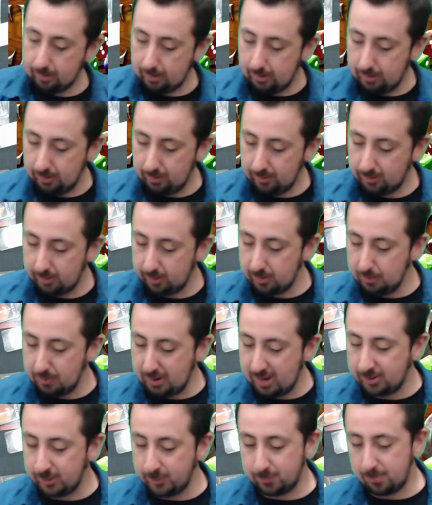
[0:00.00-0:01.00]
So the
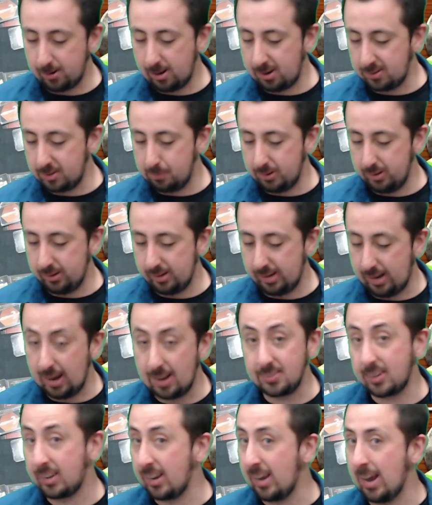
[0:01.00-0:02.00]
mage's frost ability
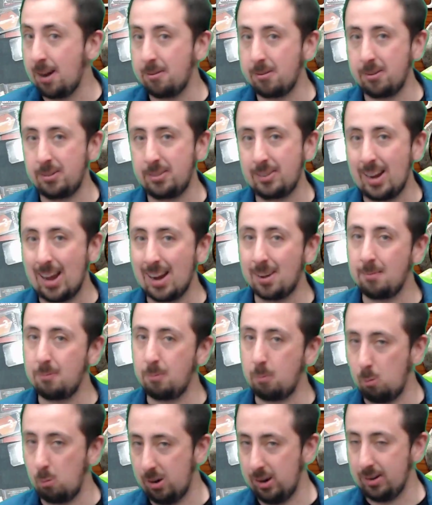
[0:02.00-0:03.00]
has a counter attack of
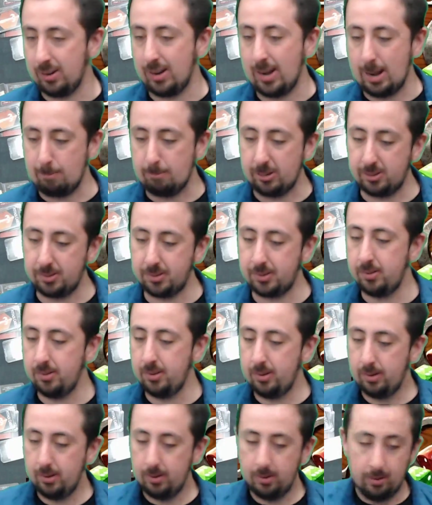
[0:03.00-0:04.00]
1 damage.
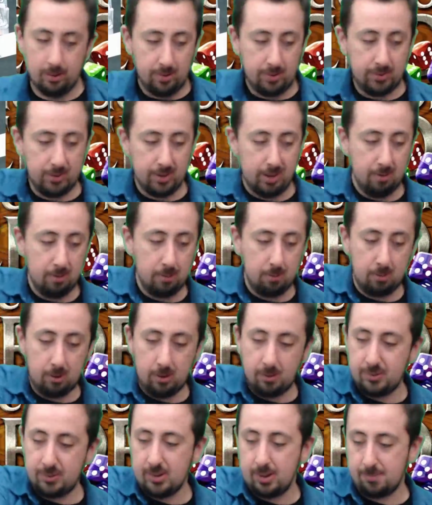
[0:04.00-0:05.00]
So the
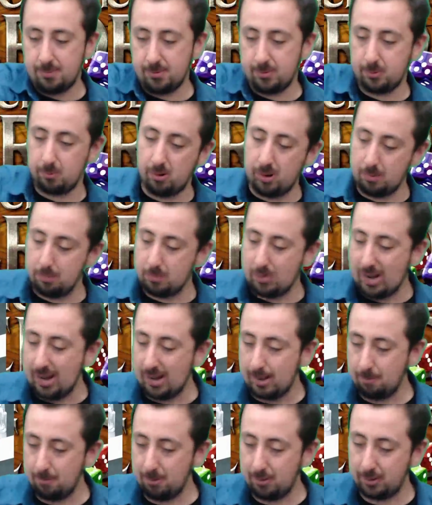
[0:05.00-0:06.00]
wolf suffers 1 back
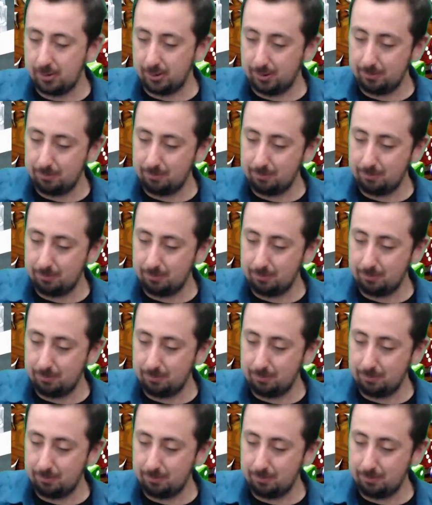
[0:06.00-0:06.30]
in return.